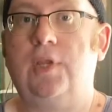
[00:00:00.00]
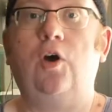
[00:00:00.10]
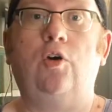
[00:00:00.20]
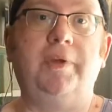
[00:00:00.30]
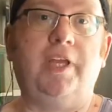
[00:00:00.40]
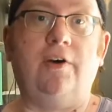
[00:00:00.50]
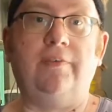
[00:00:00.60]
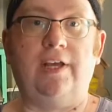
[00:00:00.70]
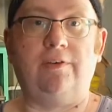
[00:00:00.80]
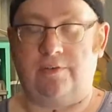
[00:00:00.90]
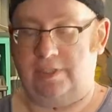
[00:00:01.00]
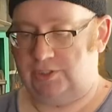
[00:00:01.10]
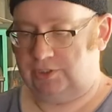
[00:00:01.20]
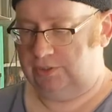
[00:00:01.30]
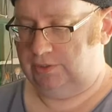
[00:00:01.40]
We'll be covering that really
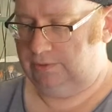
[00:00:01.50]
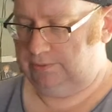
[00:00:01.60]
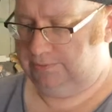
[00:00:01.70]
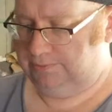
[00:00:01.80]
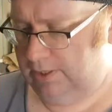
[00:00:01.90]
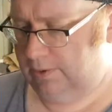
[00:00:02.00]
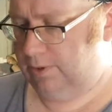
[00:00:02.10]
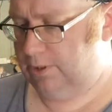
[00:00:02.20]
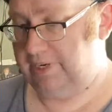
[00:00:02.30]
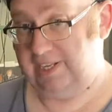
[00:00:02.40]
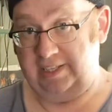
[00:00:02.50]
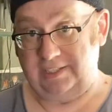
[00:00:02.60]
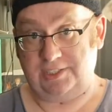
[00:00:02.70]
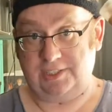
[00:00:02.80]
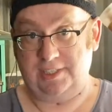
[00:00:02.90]
soon with a bit of
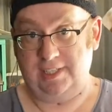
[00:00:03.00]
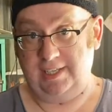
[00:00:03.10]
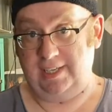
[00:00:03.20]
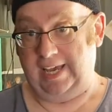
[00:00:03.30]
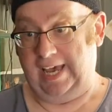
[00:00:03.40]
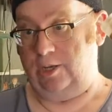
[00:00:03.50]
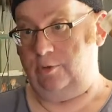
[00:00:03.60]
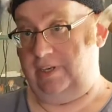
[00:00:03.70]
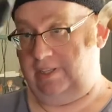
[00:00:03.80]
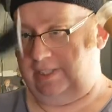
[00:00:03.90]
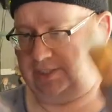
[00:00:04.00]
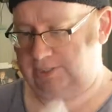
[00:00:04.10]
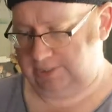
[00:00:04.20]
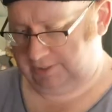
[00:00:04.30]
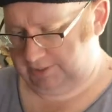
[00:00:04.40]
this and a bit of
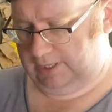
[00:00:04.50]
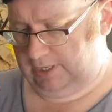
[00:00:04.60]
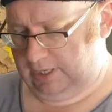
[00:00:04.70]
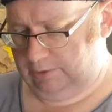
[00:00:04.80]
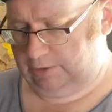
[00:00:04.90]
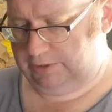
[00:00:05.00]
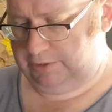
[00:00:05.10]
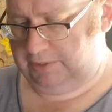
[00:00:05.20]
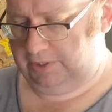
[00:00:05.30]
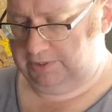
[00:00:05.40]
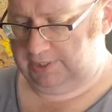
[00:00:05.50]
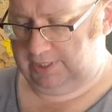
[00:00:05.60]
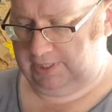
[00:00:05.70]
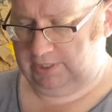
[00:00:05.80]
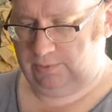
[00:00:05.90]
this. I'm going to be
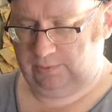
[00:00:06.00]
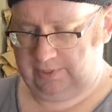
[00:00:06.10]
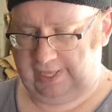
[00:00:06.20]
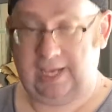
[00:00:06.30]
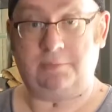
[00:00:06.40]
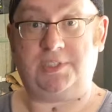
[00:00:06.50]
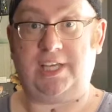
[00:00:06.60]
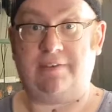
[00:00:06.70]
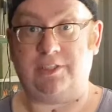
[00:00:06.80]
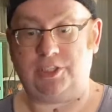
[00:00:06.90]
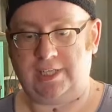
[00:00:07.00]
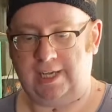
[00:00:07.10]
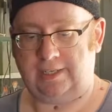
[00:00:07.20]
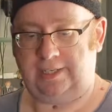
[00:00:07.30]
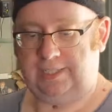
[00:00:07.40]
using one of the Adam Savage
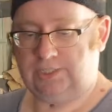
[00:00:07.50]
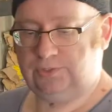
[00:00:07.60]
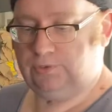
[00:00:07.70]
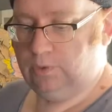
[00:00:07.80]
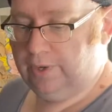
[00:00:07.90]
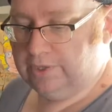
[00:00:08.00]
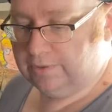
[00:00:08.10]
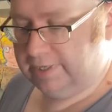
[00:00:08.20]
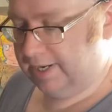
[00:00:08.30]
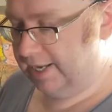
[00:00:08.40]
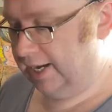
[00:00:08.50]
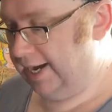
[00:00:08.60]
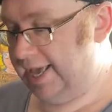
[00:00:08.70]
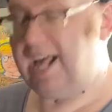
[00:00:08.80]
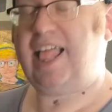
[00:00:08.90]
techniques for weathering and
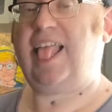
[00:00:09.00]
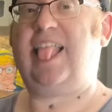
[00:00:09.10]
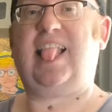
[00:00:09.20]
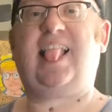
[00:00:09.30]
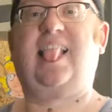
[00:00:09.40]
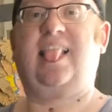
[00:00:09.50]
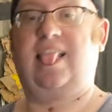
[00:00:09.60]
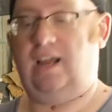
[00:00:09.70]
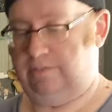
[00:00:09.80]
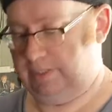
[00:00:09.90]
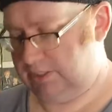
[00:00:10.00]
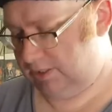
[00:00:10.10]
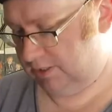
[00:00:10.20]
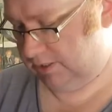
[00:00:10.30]
I love it.